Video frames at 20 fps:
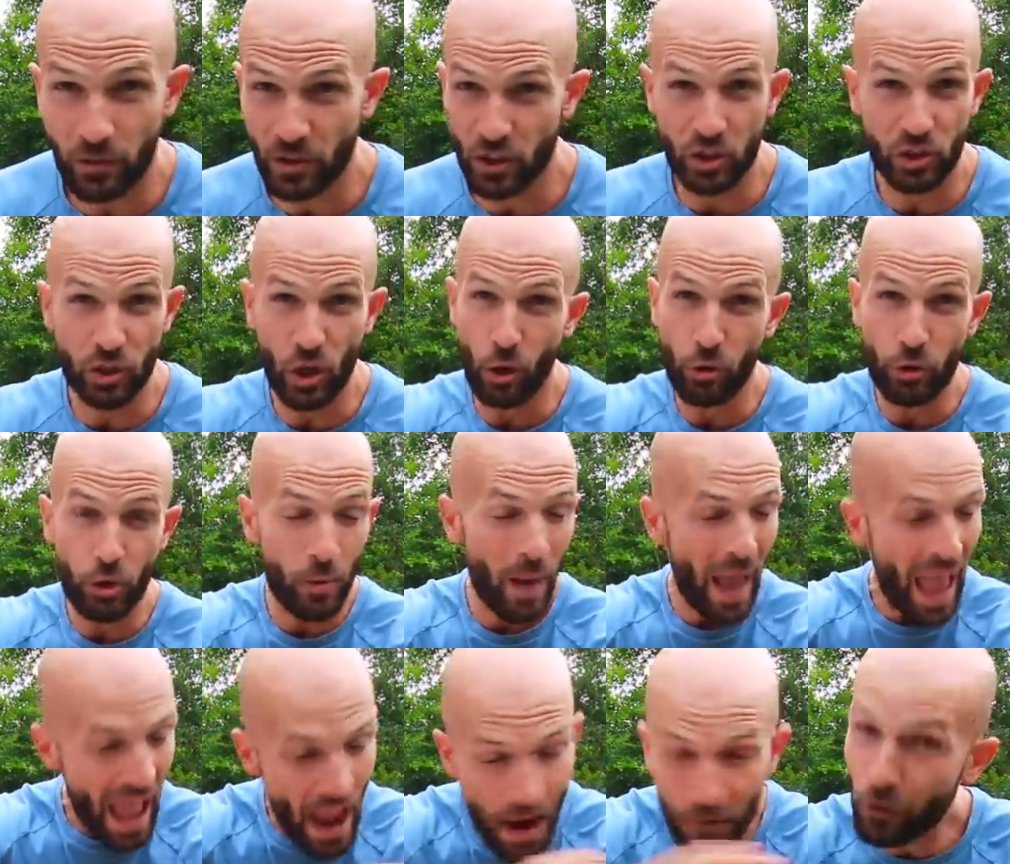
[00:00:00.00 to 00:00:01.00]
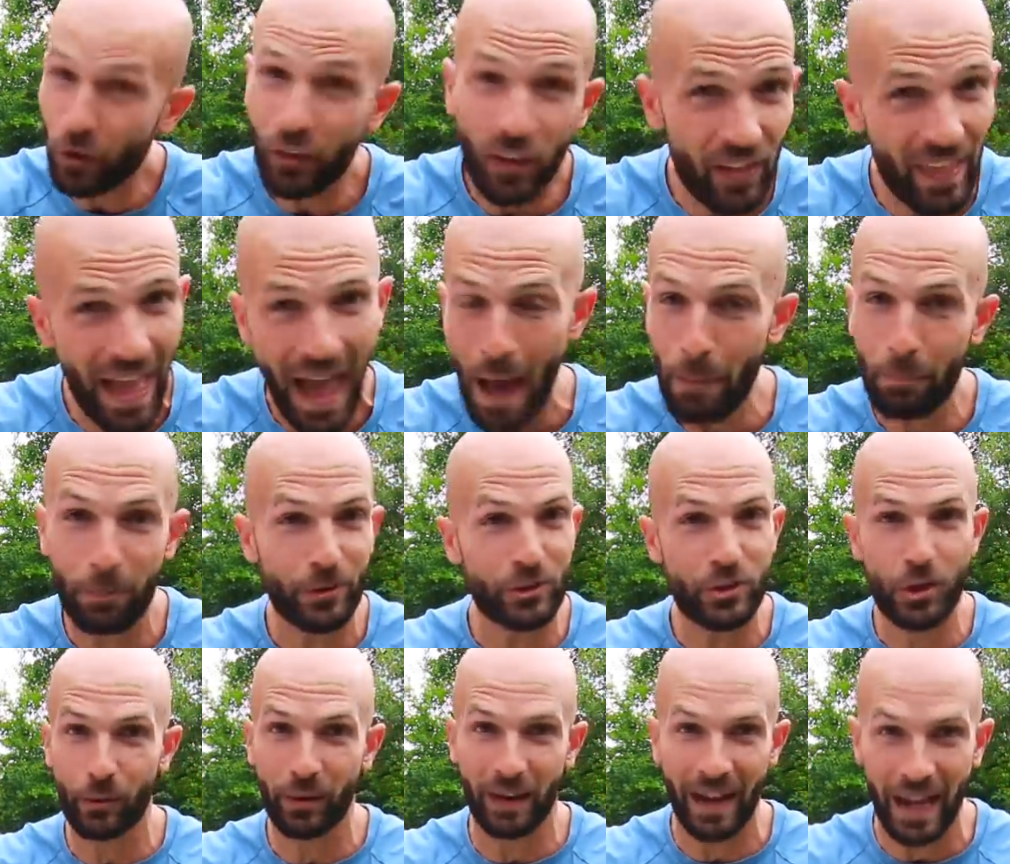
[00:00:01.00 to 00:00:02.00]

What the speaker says: to show you everything that happened during